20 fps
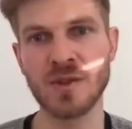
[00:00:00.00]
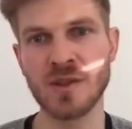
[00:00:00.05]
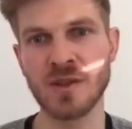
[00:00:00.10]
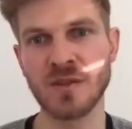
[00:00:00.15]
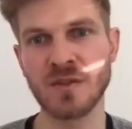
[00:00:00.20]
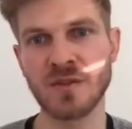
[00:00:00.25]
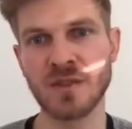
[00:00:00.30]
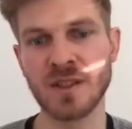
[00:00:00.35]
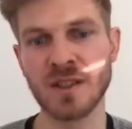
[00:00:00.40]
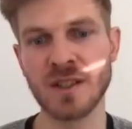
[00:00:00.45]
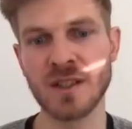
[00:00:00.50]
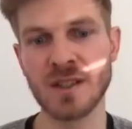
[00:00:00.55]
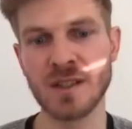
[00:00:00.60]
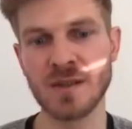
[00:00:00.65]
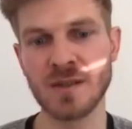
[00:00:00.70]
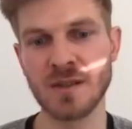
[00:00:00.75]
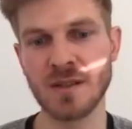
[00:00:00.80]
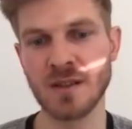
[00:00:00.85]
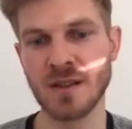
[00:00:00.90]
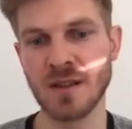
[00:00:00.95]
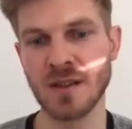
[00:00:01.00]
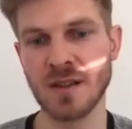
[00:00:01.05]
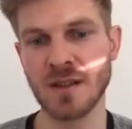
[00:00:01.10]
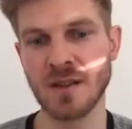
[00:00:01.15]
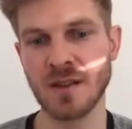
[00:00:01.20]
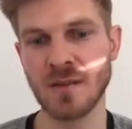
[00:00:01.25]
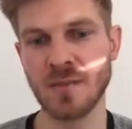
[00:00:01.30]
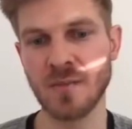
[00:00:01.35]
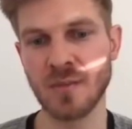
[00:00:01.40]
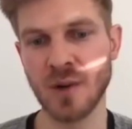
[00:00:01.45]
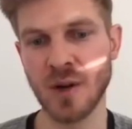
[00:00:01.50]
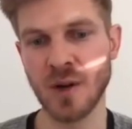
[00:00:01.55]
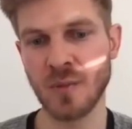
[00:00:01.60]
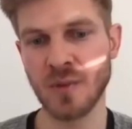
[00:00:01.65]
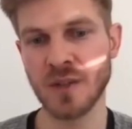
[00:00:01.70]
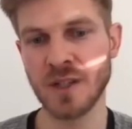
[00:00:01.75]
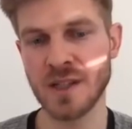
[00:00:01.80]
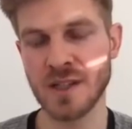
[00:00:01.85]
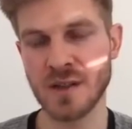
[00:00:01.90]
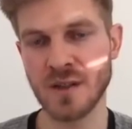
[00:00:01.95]
of these
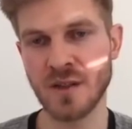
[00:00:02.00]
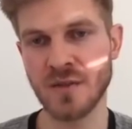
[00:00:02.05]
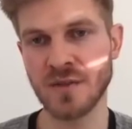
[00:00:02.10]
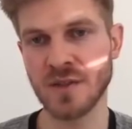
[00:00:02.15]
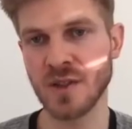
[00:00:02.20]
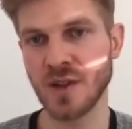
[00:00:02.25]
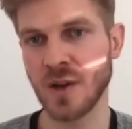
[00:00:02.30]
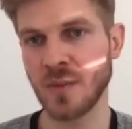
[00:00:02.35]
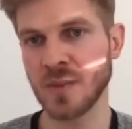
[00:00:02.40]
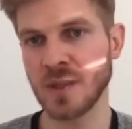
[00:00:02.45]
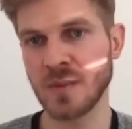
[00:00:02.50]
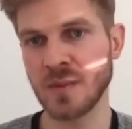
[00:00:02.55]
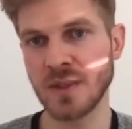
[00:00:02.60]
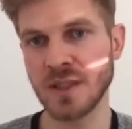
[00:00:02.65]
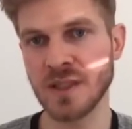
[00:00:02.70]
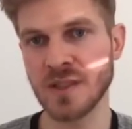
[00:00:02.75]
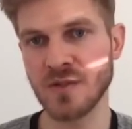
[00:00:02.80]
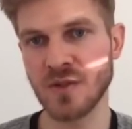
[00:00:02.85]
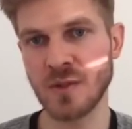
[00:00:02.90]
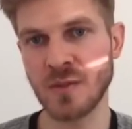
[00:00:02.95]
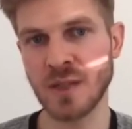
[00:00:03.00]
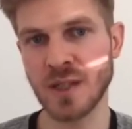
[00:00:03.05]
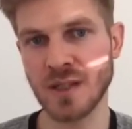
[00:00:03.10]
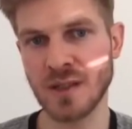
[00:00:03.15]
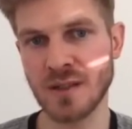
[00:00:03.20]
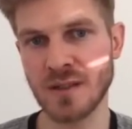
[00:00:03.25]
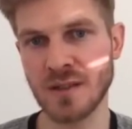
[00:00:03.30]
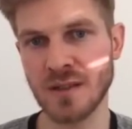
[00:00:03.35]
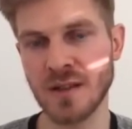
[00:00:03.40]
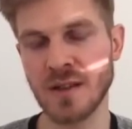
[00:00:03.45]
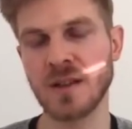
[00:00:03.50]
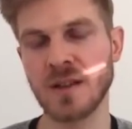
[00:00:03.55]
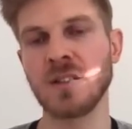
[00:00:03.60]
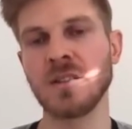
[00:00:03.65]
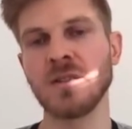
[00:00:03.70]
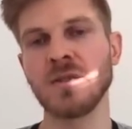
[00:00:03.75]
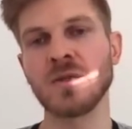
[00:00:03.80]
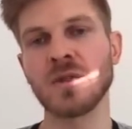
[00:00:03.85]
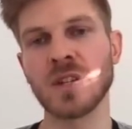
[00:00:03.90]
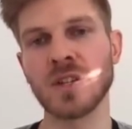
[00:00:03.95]
properties of the optimal discriminant,
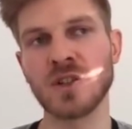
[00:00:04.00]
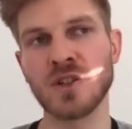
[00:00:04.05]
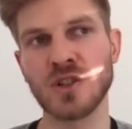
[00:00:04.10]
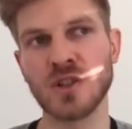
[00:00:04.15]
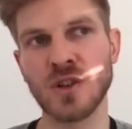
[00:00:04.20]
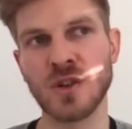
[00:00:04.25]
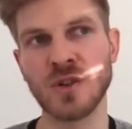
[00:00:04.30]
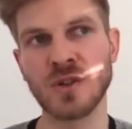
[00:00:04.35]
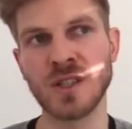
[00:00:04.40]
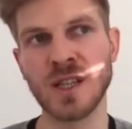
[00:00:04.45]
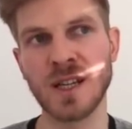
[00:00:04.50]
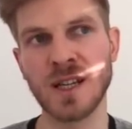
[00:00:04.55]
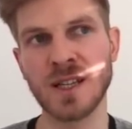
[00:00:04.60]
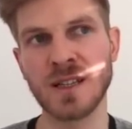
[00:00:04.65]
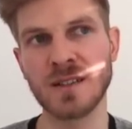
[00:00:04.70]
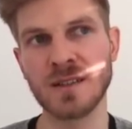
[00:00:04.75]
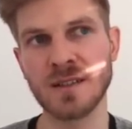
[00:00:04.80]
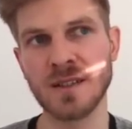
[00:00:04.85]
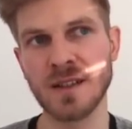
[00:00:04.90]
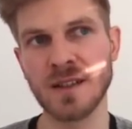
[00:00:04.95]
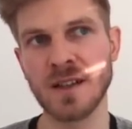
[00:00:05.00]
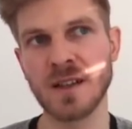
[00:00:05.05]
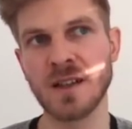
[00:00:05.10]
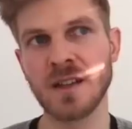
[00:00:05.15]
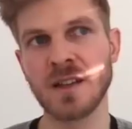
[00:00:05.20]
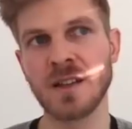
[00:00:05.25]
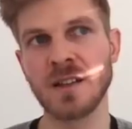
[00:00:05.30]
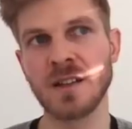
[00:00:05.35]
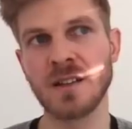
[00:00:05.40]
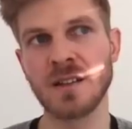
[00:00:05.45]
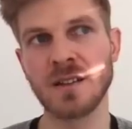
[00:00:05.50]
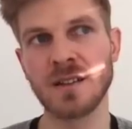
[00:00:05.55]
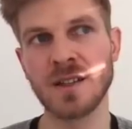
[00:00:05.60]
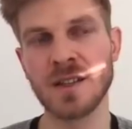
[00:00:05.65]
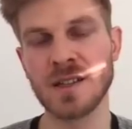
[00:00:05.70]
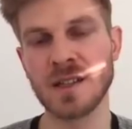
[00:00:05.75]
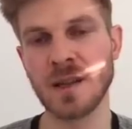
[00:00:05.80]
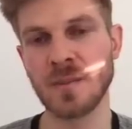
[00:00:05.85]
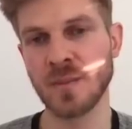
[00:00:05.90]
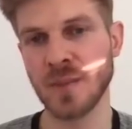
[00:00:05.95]
you can show that
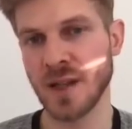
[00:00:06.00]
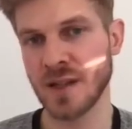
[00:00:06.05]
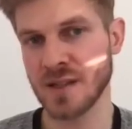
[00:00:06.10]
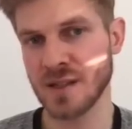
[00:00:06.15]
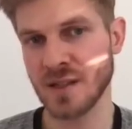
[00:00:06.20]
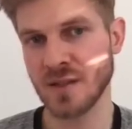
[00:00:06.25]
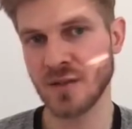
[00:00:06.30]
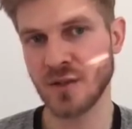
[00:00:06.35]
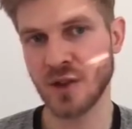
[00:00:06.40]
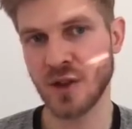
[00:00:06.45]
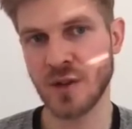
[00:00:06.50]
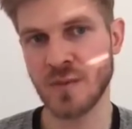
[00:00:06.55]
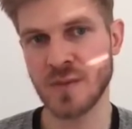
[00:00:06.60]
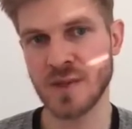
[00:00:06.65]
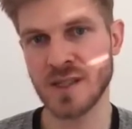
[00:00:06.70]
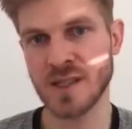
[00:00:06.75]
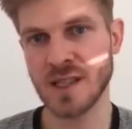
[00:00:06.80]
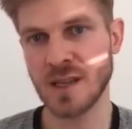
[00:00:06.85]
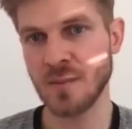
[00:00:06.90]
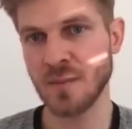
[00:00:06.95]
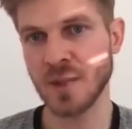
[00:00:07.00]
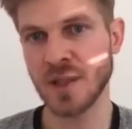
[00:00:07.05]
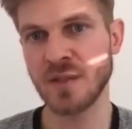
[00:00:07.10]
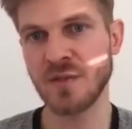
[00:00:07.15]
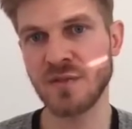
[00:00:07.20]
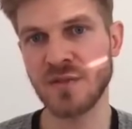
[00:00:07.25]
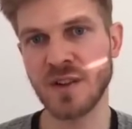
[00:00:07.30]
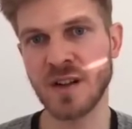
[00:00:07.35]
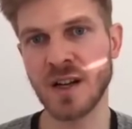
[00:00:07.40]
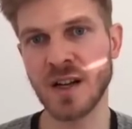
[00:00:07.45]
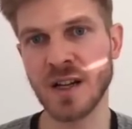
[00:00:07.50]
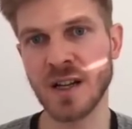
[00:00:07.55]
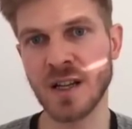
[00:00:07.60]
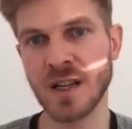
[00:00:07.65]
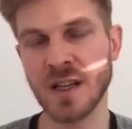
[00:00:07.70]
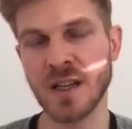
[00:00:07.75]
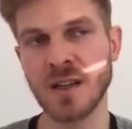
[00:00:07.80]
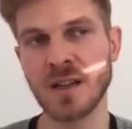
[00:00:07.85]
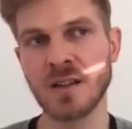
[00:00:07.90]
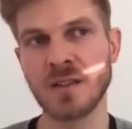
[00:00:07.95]
these Laplacian terms simplify
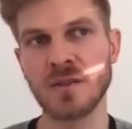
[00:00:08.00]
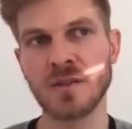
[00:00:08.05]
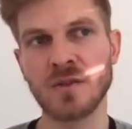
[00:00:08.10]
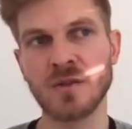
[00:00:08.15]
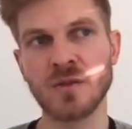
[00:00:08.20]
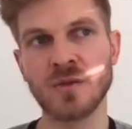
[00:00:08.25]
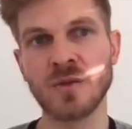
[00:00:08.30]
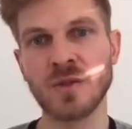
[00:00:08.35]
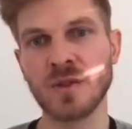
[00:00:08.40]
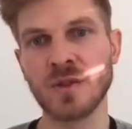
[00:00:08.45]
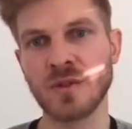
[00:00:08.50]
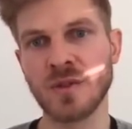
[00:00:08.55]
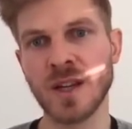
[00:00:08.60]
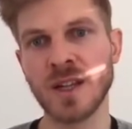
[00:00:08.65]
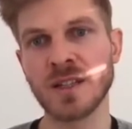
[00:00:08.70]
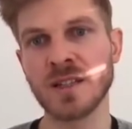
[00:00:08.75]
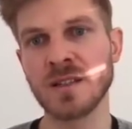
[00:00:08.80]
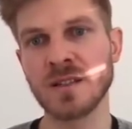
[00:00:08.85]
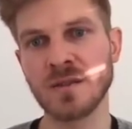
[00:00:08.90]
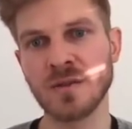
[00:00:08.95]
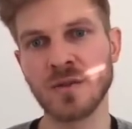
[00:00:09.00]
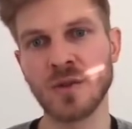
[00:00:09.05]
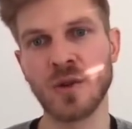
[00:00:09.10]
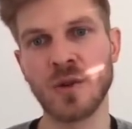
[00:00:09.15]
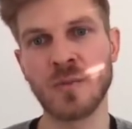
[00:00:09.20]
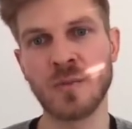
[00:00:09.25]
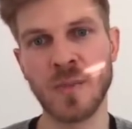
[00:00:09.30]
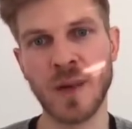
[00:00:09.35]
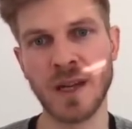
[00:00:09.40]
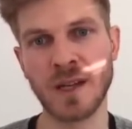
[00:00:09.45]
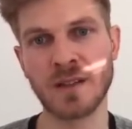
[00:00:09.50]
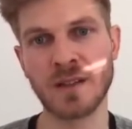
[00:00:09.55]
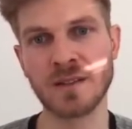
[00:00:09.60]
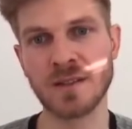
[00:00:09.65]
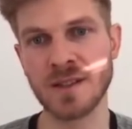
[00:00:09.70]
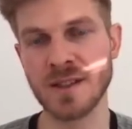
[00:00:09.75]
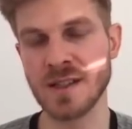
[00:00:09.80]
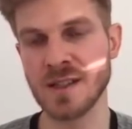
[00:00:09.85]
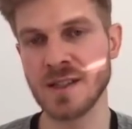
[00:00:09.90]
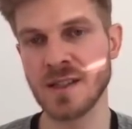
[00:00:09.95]
to gradient norm
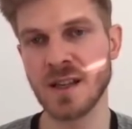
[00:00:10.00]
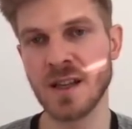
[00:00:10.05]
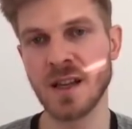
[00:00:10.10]
penalties.